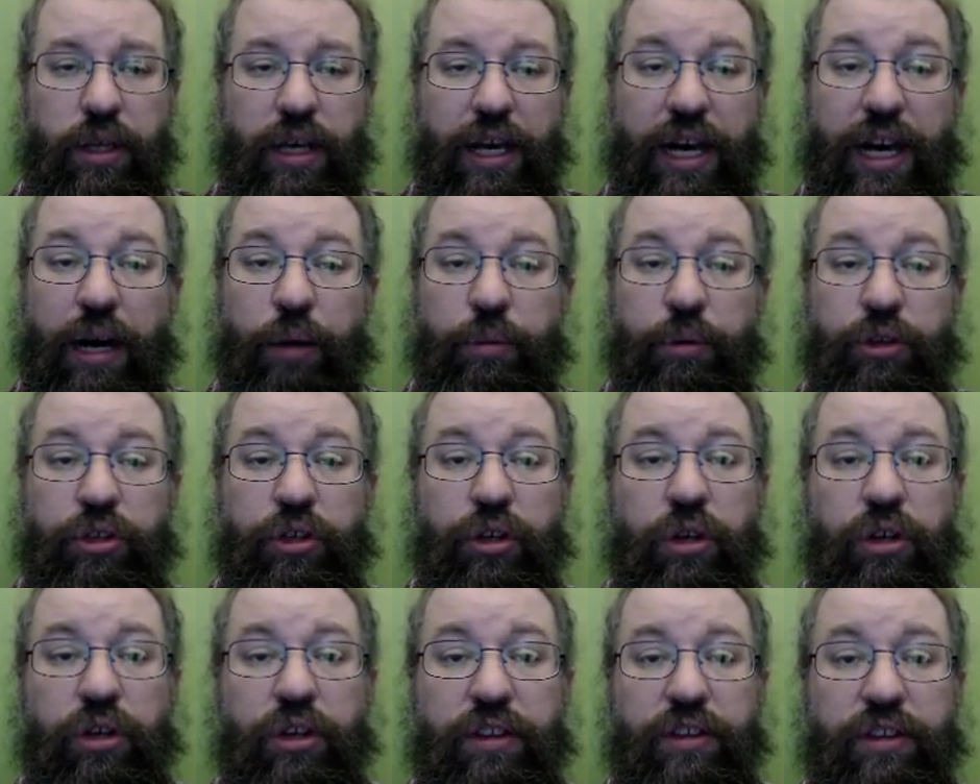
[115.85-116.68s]
I'll
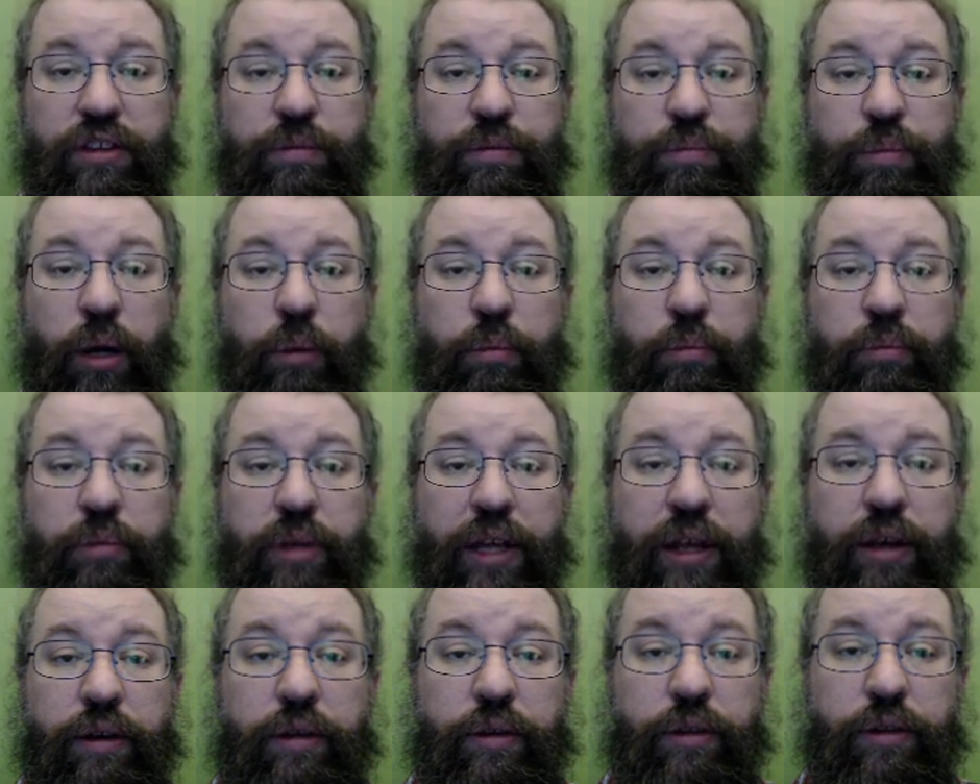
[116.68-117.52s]
return to this problem
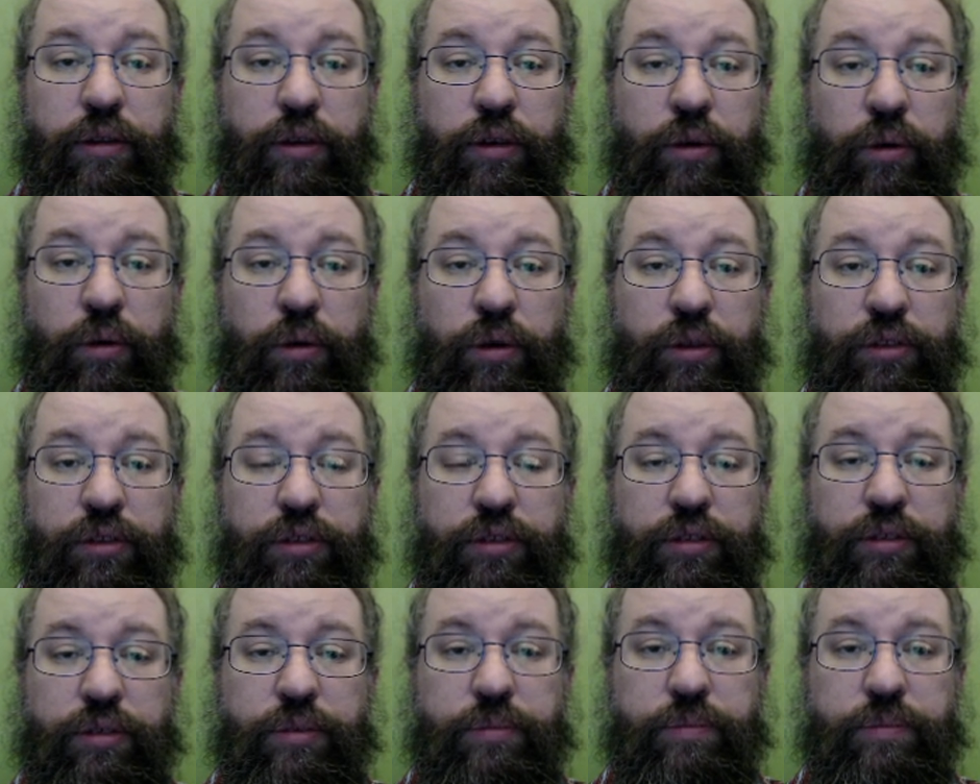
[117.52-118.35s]
later in the course.